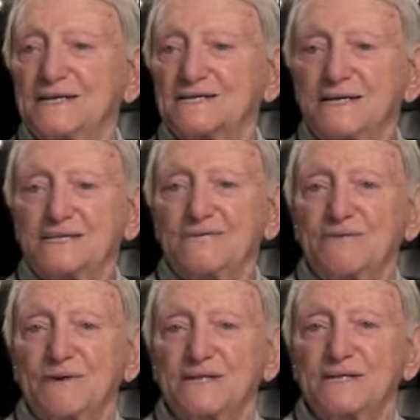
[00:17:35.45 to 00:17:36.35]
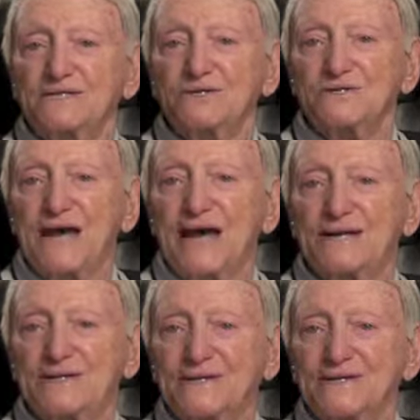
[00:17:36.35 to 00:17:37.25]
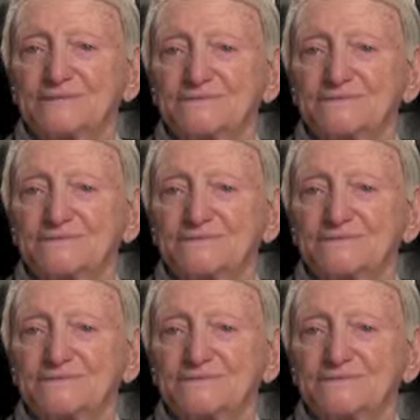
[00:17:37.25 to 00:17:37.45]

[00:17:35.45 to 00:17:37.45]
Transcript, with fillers: He says, "Everybody thinks you're dead."